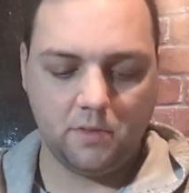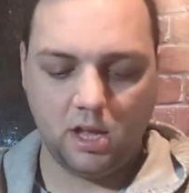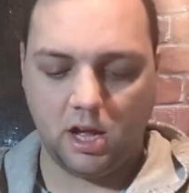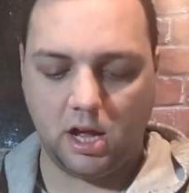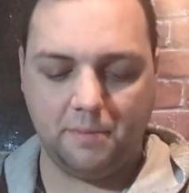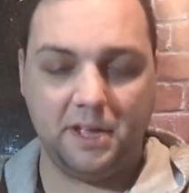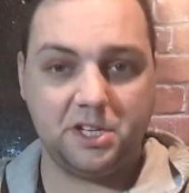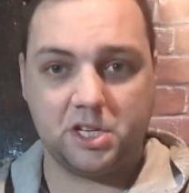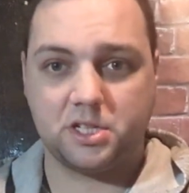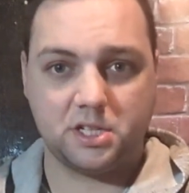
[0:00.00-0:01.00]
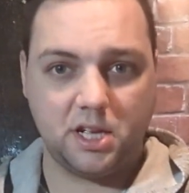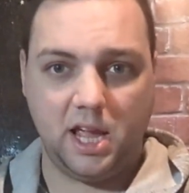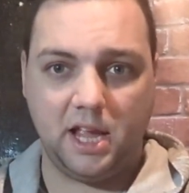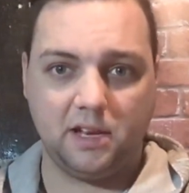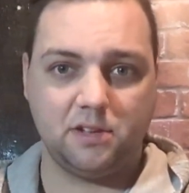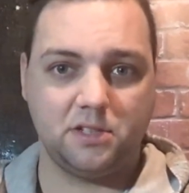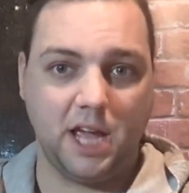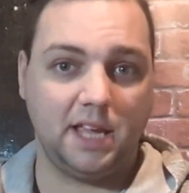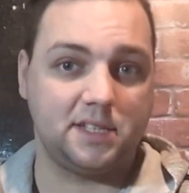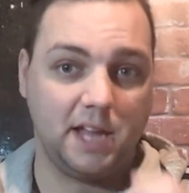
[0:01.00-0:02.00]
It
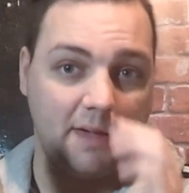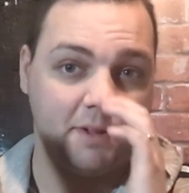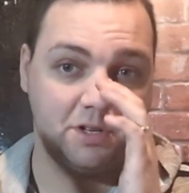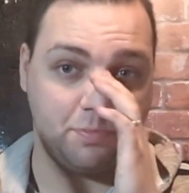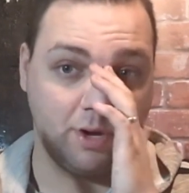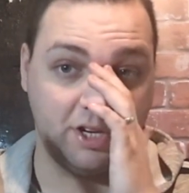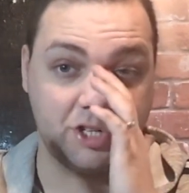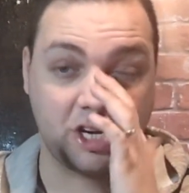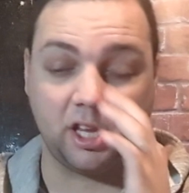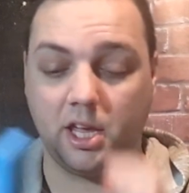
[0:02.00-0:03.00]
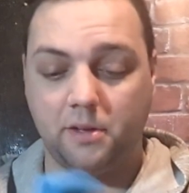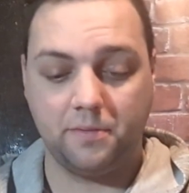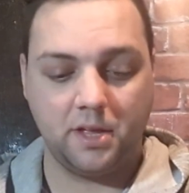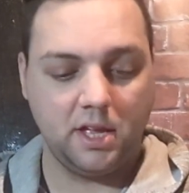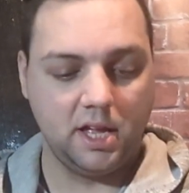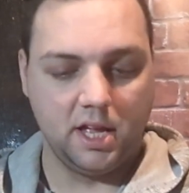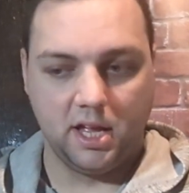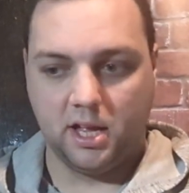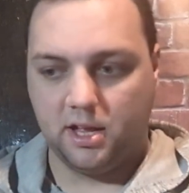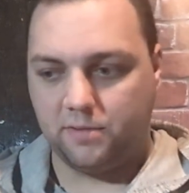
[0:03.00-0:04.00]
takes damage pretty shittily.
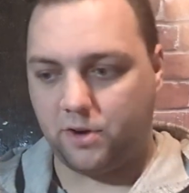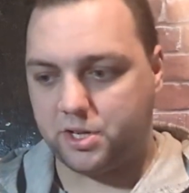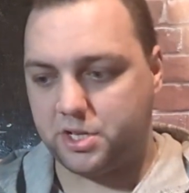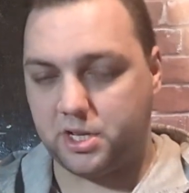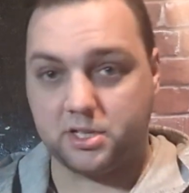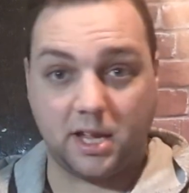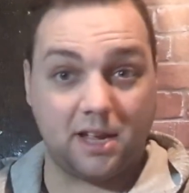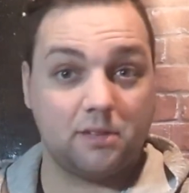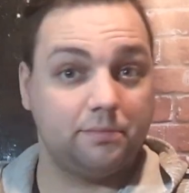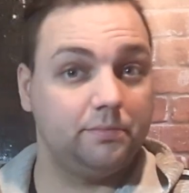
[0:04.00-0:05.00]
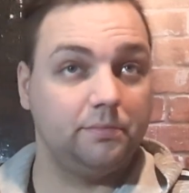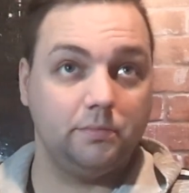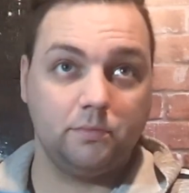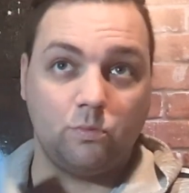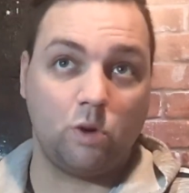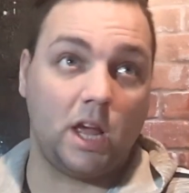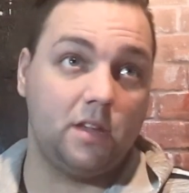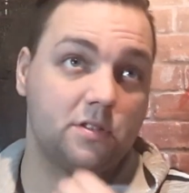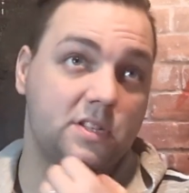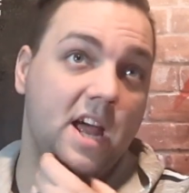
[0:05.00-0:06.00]
Versus like what I
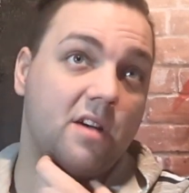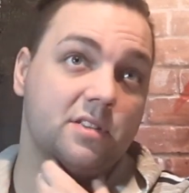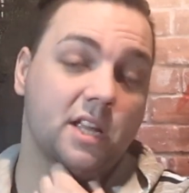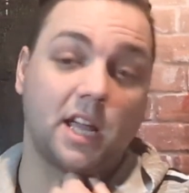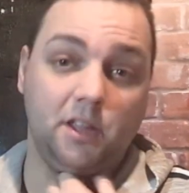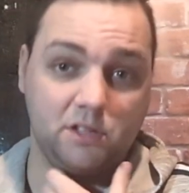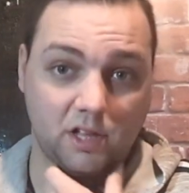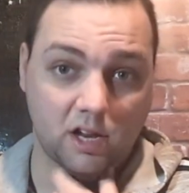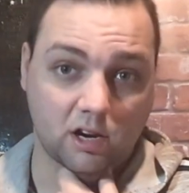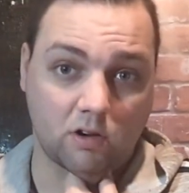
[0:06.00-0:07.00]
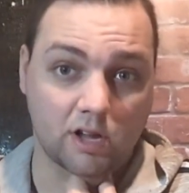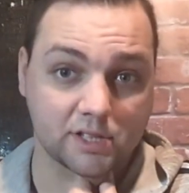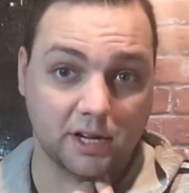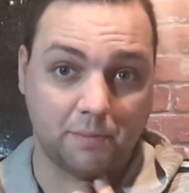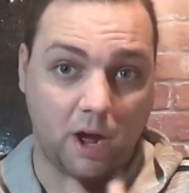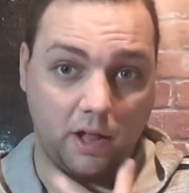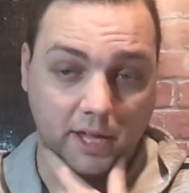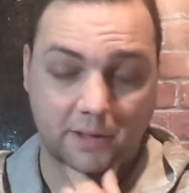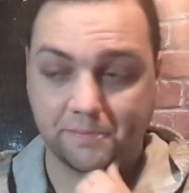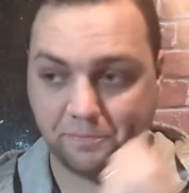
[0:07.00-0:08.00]
use now is like I use a lot of crosslink
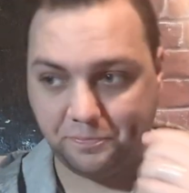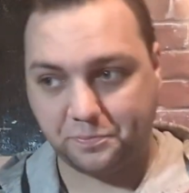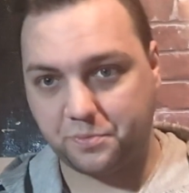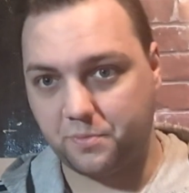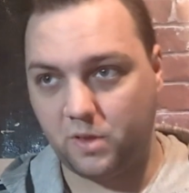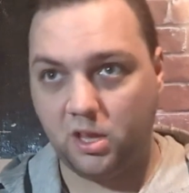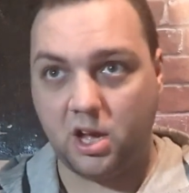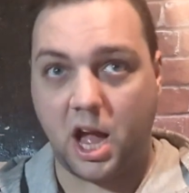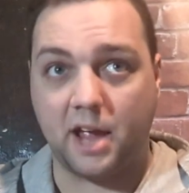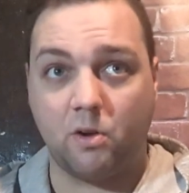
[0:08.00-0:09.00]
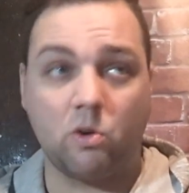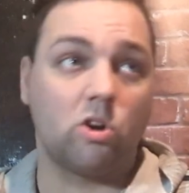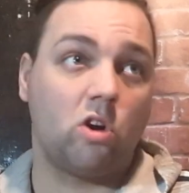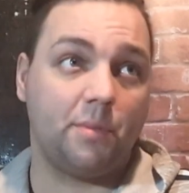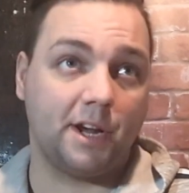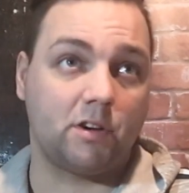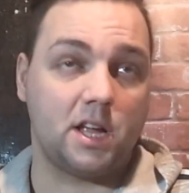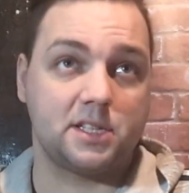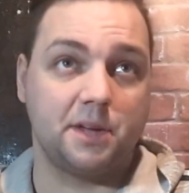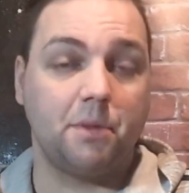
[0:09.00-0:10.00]
poly. I order all my
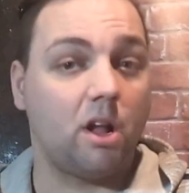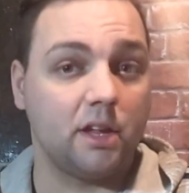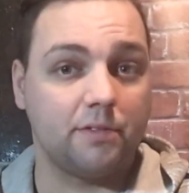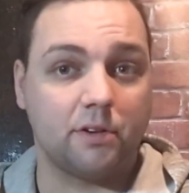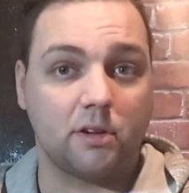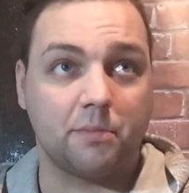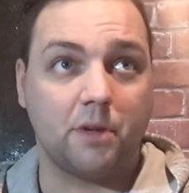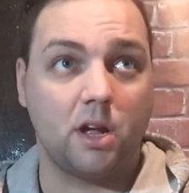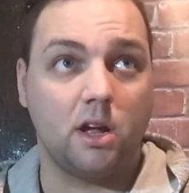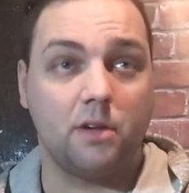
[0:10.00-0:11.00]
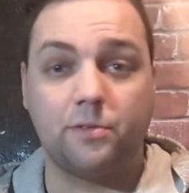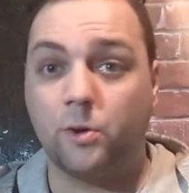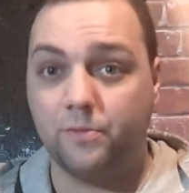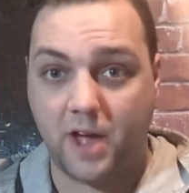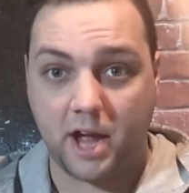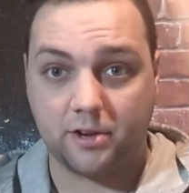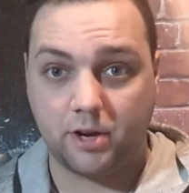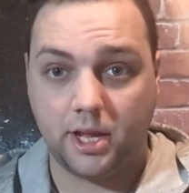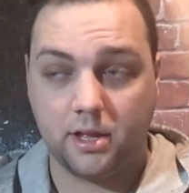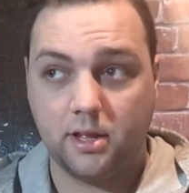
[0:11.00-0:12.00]
crosslink poly from Foam
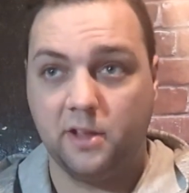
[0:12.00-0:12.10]
Factory.